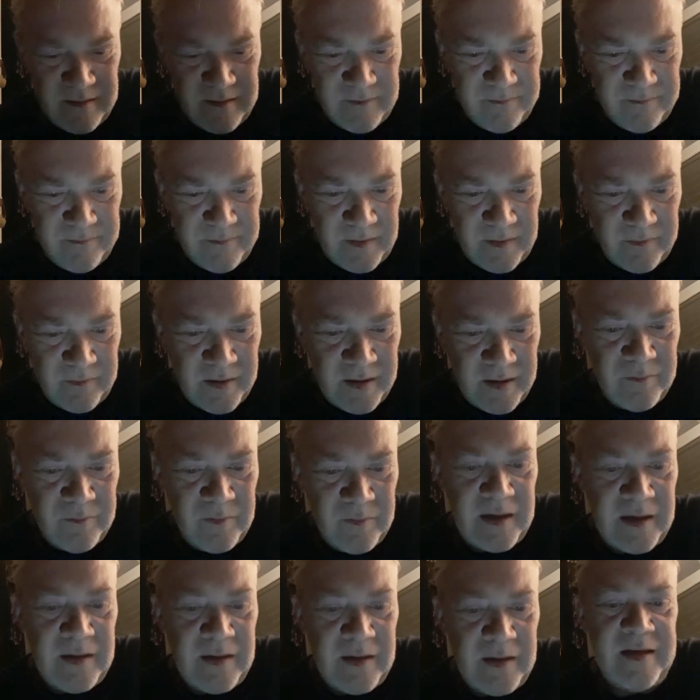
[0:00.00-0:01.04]
a run
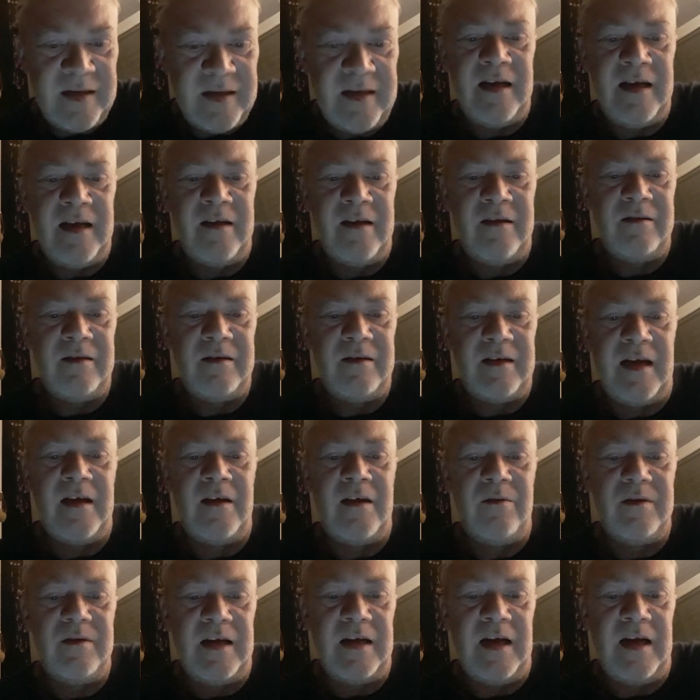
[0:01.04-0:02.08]
where I went down,
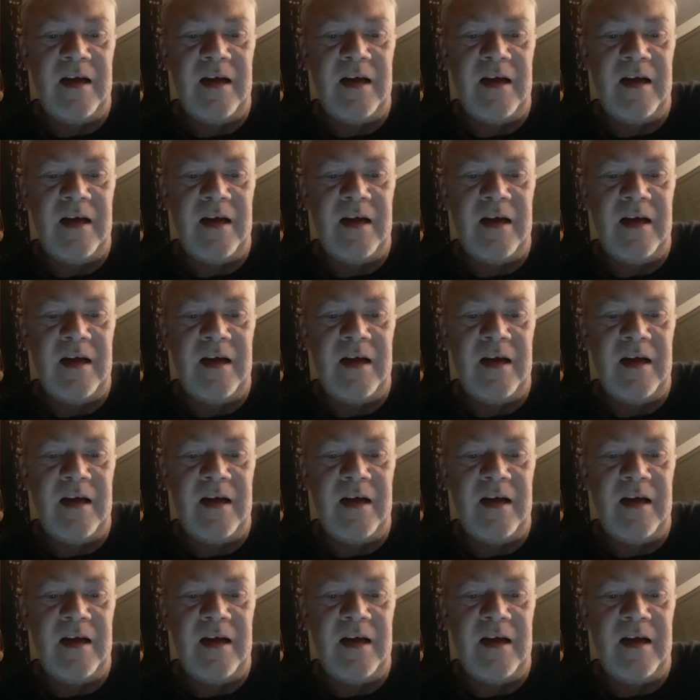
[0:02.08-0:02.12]
and